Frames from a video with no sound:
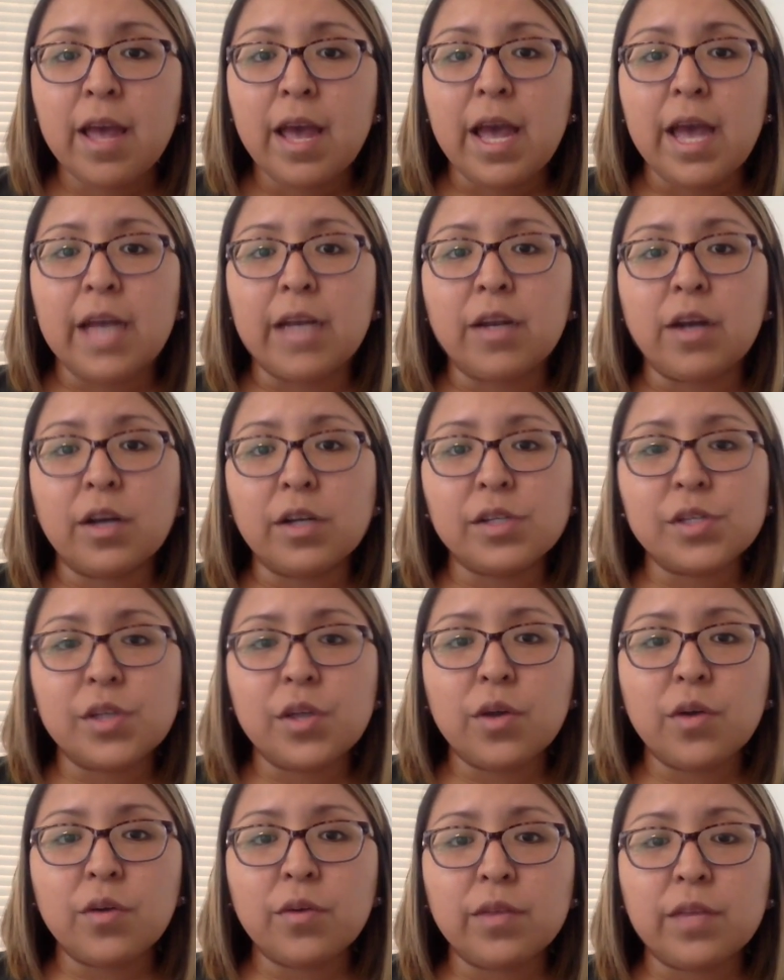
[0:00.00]
and
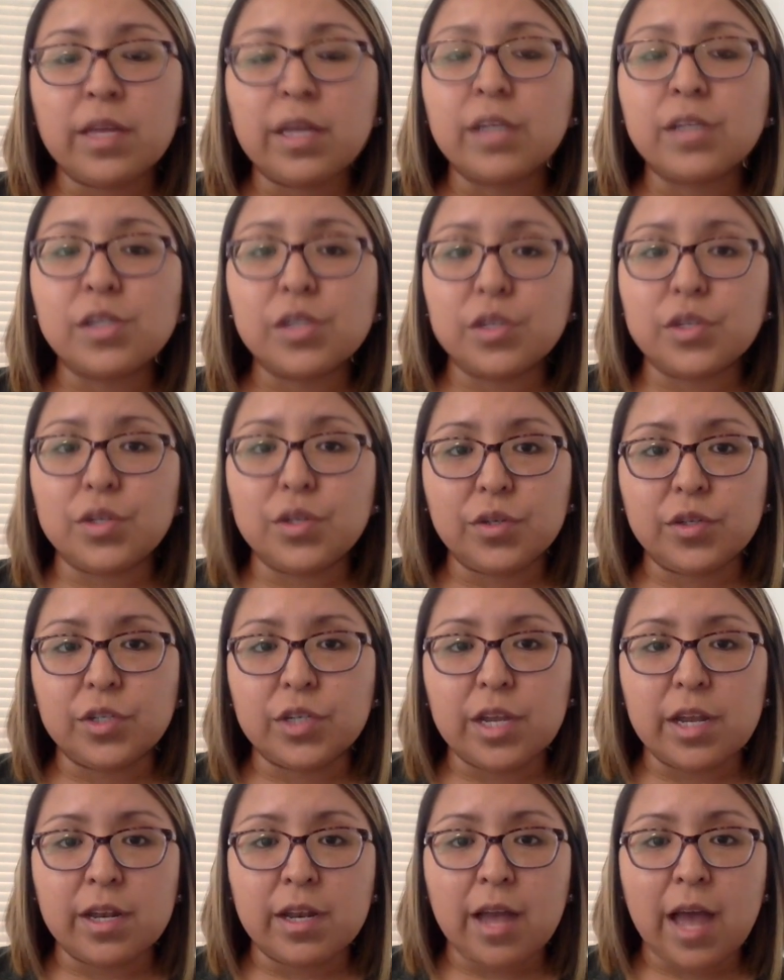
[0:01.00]
also the
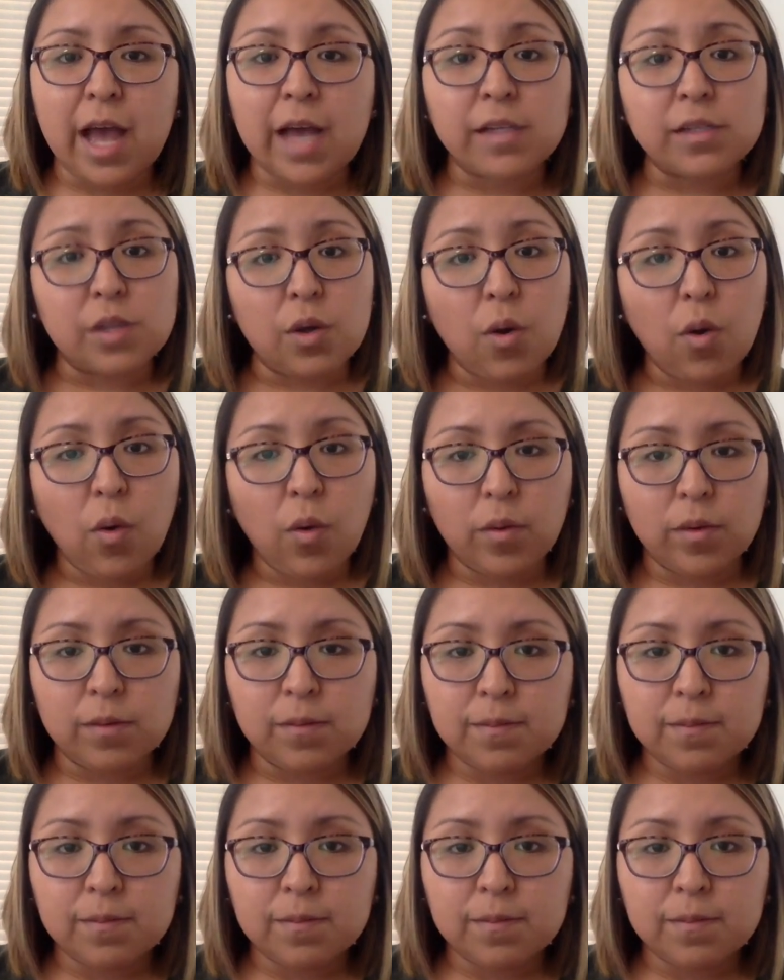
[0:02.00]
institution as a whole.